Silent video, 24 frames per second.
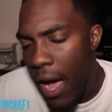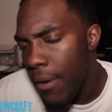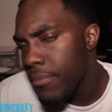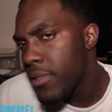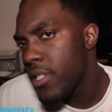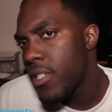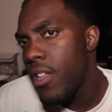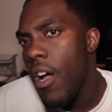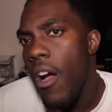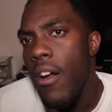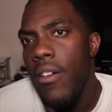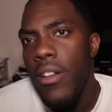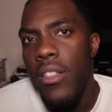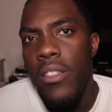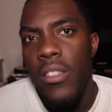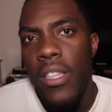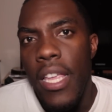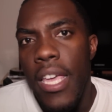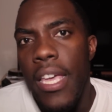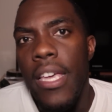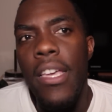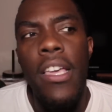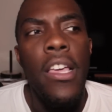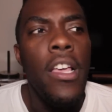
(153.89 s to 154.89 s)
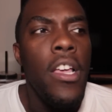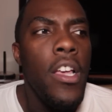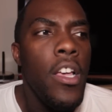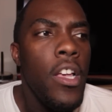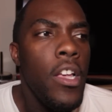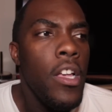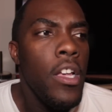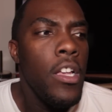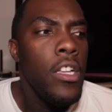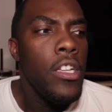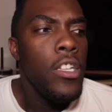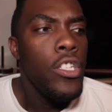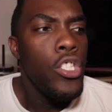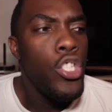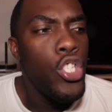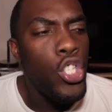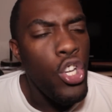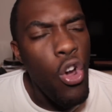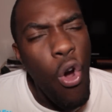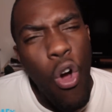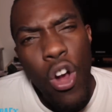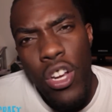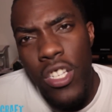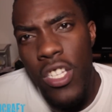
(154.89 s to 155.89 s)
I'm starting to think
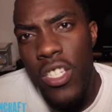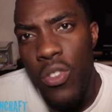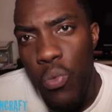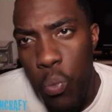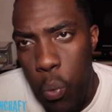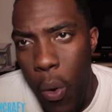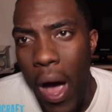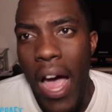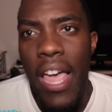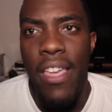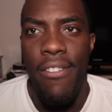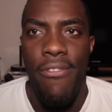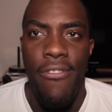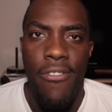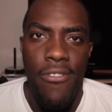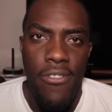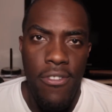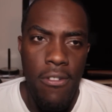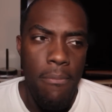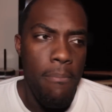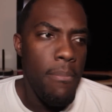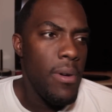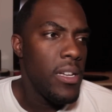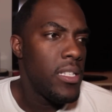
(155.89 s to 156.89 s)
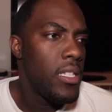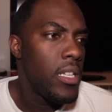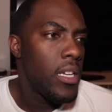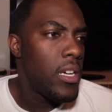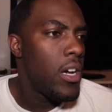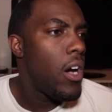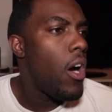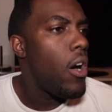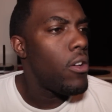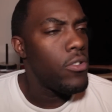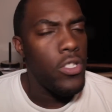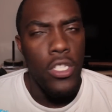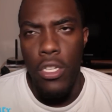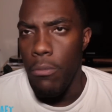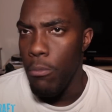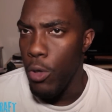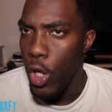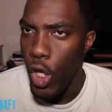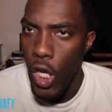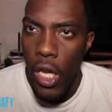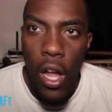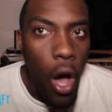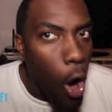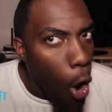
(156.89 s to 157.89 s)
George's wife must have caught
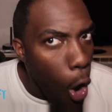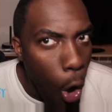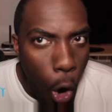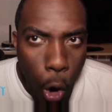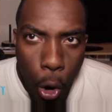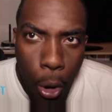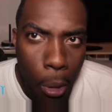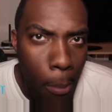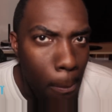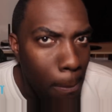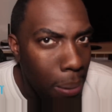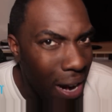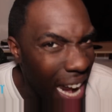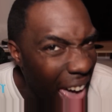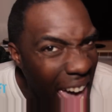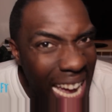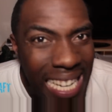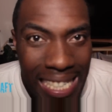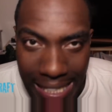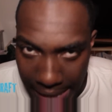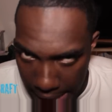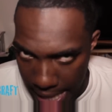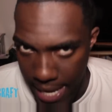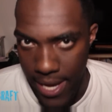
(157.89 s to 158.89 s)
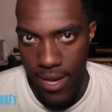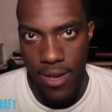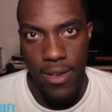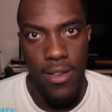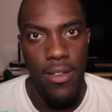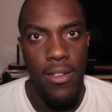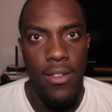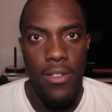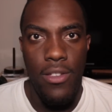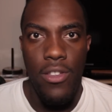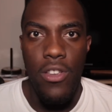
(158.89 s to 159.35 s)
some long black dick,